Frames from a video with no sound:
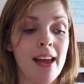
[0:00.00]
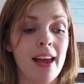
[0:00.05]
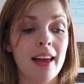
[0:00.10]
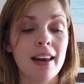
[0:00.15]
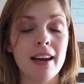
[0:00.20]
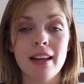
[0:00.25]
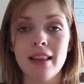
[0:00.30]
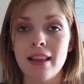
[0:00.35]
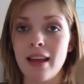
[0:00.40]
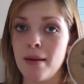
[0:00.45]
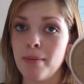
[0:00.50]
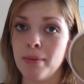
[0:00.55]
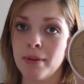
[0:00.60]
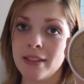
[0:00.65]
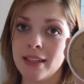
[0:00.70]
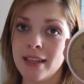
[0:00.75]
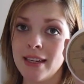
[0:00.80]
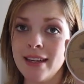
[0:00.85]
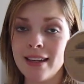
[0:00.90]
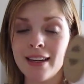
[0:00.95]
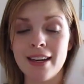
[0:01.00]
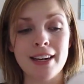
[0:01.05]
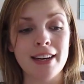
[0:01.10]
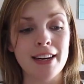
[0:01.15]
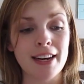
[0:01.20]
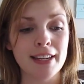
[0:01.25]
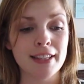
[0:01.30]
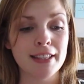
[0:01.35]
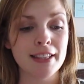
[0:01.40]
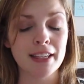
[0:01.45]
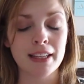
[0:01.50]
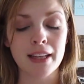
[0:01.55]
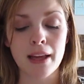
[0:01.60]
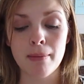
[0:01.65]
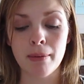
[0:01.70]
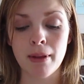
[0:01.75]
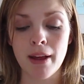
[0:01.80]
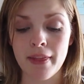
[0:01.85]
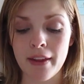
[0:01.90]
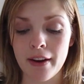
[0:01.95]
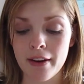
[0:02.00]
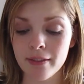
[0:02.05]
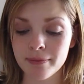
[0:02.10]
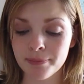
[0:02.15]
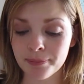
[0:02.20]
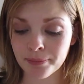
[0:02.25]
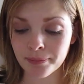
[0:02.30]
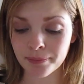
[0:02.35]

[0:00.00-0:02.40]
and I labeled it, got a nice little label on there.